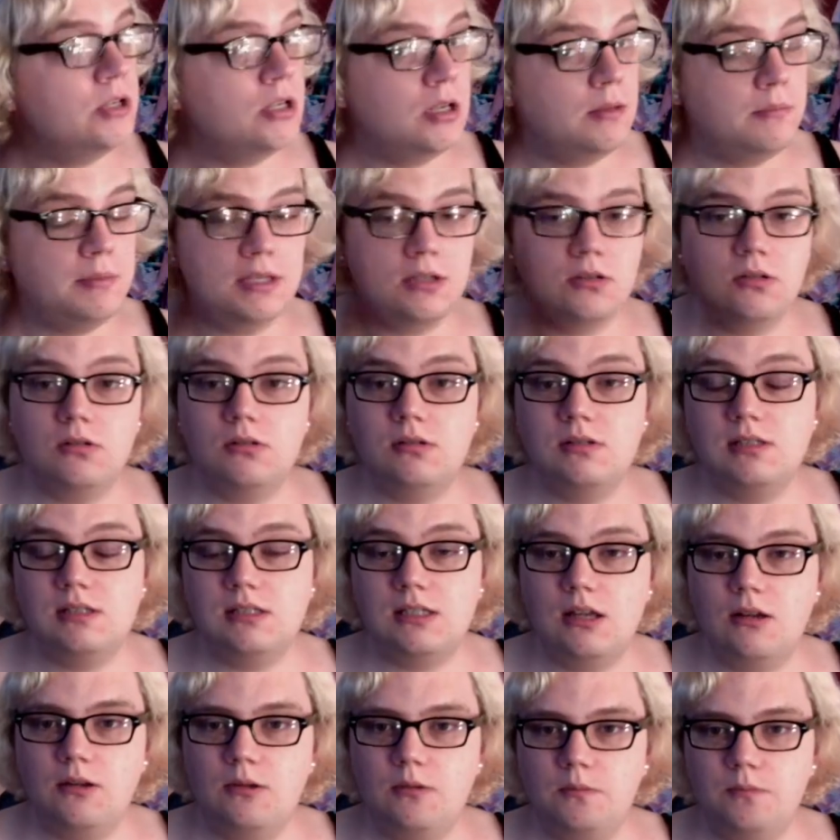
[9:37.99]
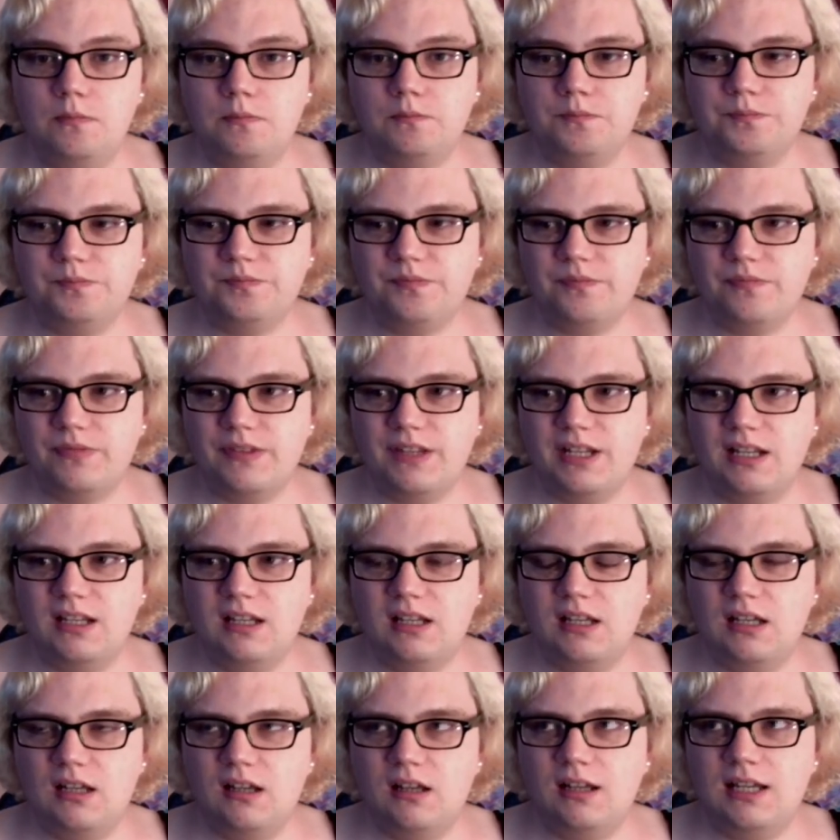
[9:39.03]
because
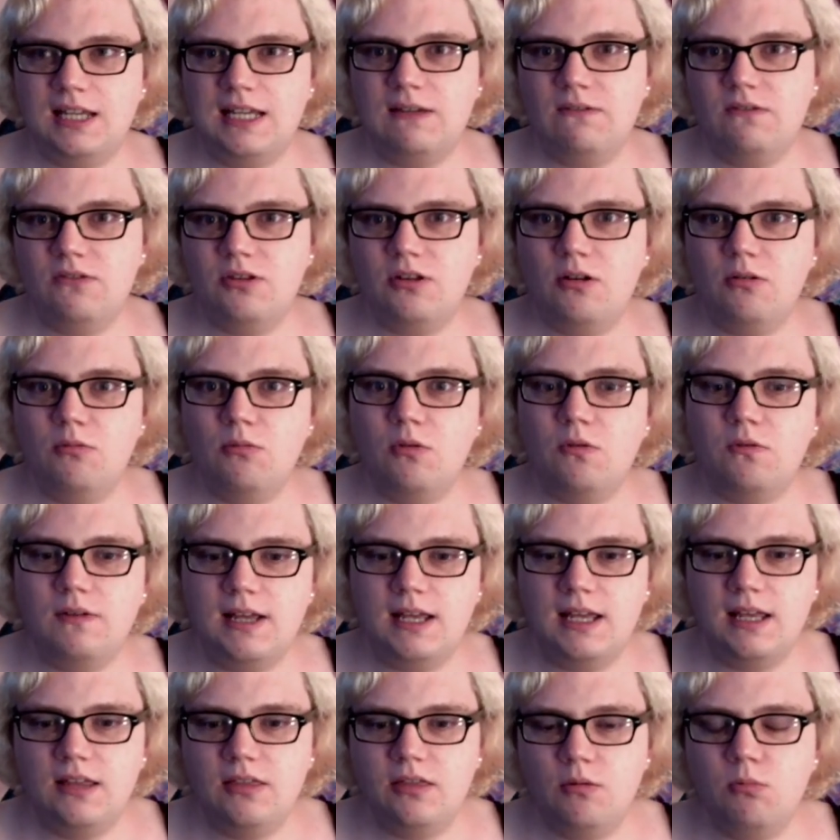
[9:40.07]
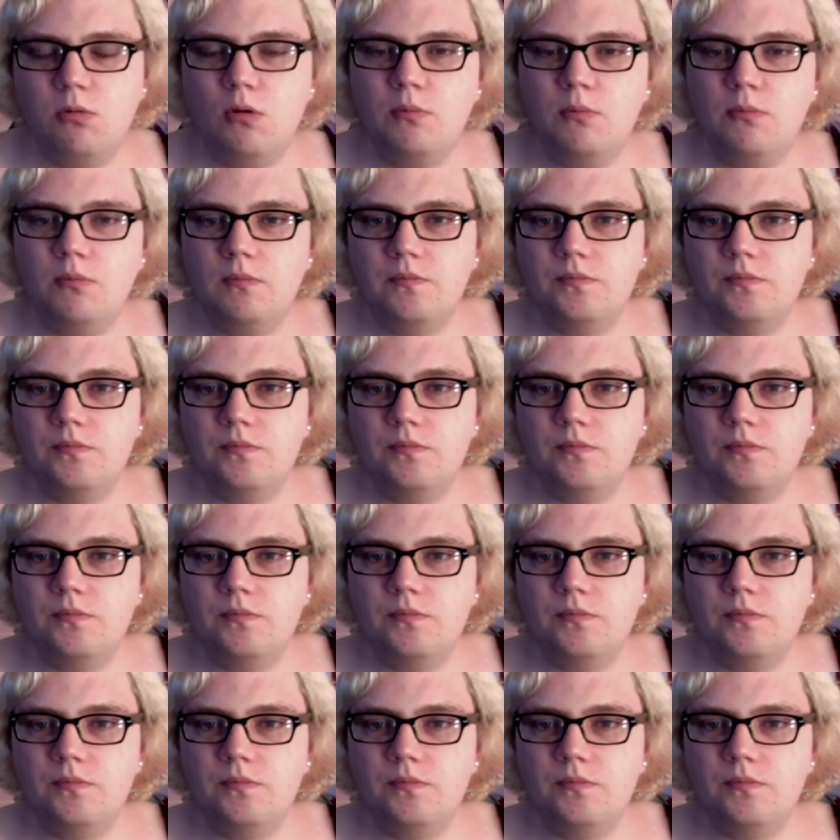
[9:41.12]
even though roughly the woman